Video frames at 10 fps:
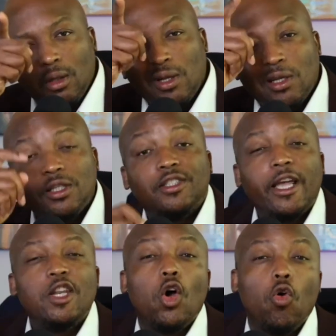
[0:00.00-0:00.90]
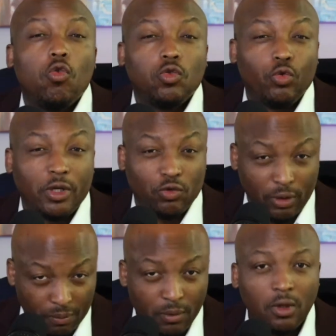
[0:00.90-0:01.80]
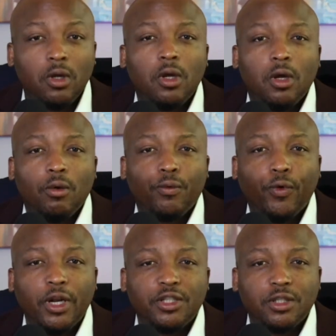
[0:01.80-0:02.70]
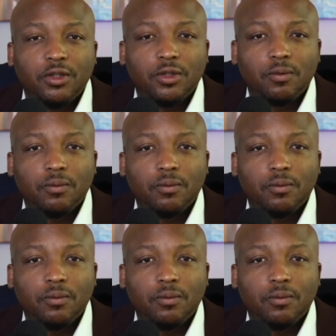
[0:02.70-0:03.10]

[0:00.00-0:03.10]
say no to extreme foolishness.